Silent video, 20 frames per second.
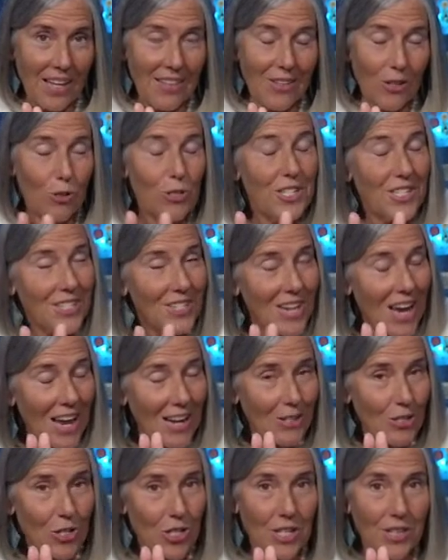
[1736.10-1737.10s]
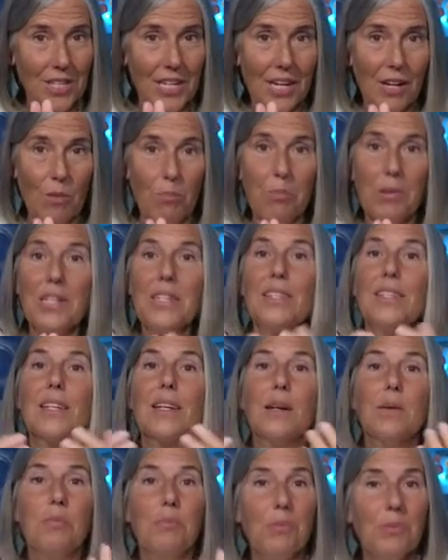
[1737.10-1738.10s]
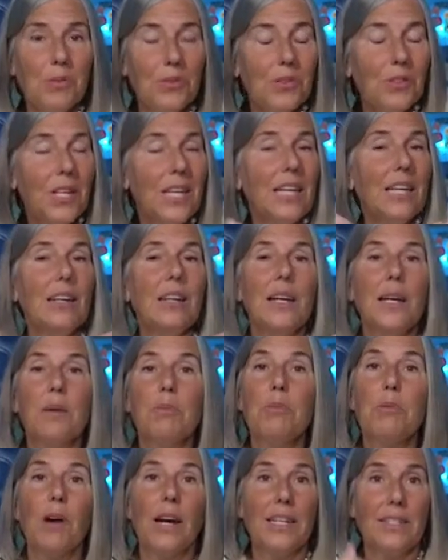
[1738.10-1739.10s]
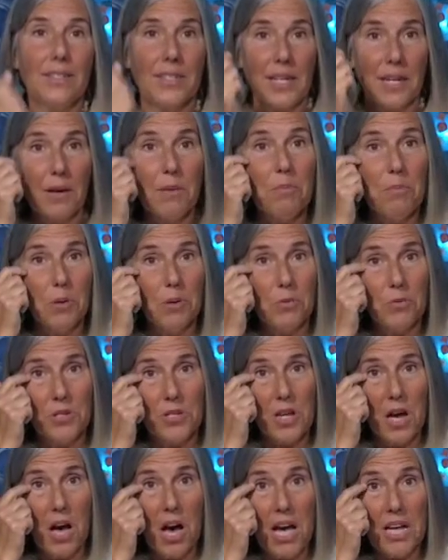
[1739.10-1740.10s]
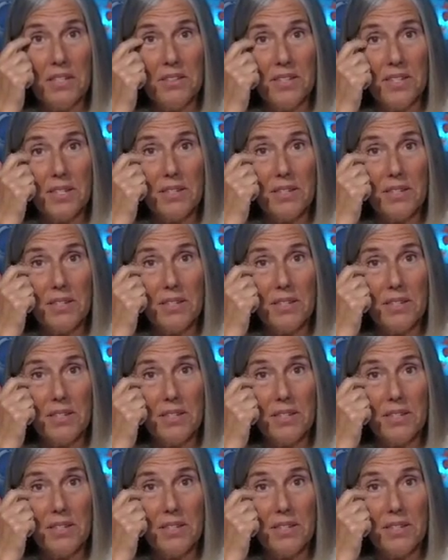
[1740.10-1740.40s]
There's tension there, but it's a complete embracing of both sides.